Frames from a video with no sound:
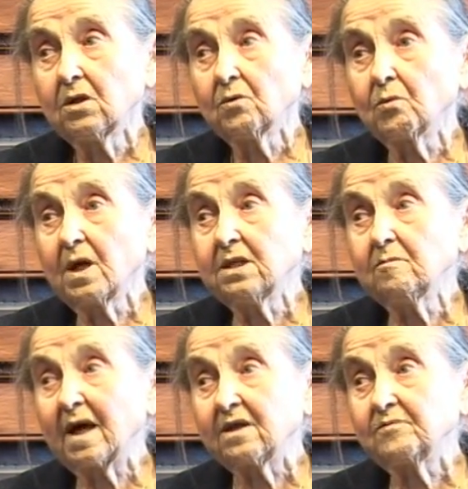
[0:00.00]
when
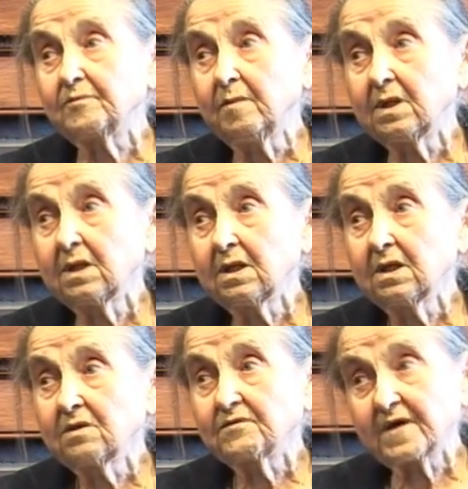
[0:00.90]
my
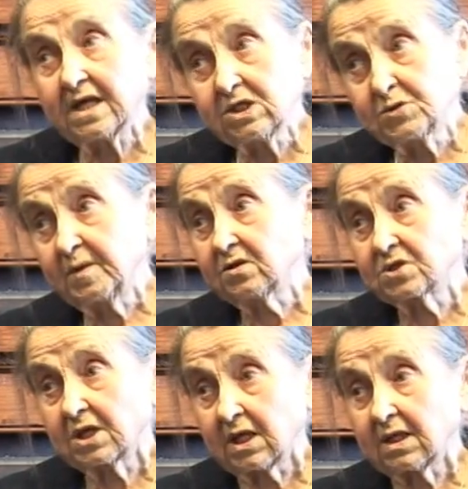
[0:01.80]
friends,
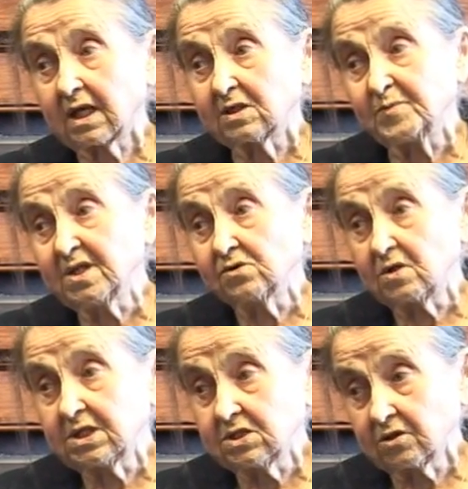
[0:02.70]
because I had been a
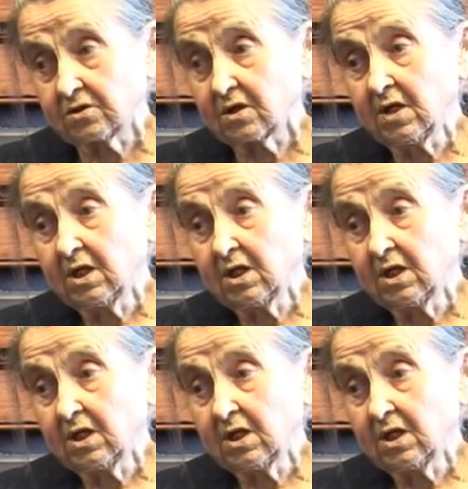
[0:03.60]
leader